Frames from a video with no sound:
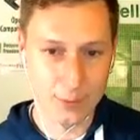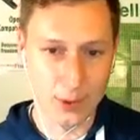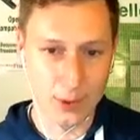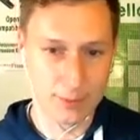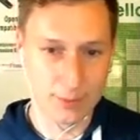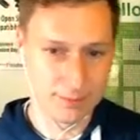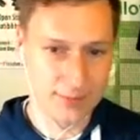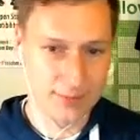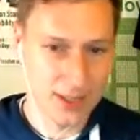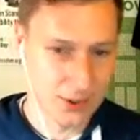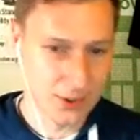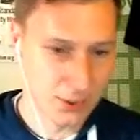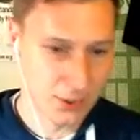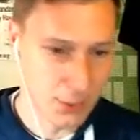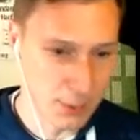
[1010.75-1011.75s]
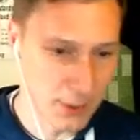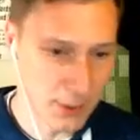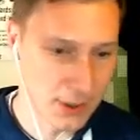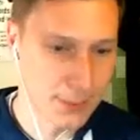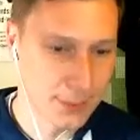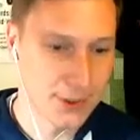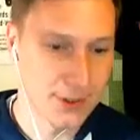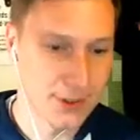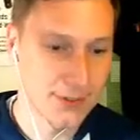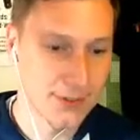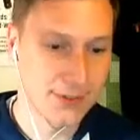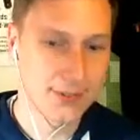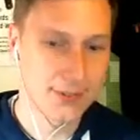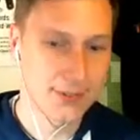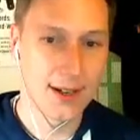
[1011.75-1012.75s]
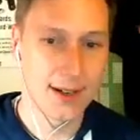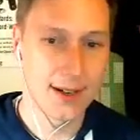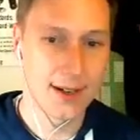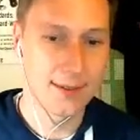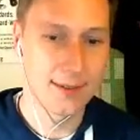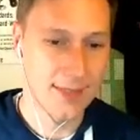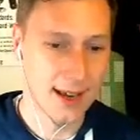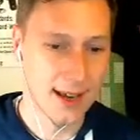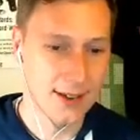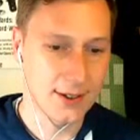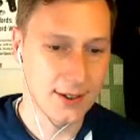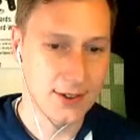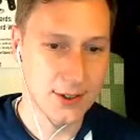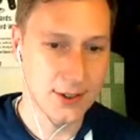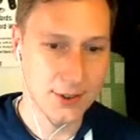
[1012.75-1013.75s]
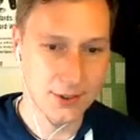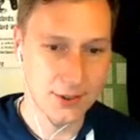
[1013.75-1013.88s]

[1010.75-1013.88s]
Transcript: here's some more mock-up stuff that you could use.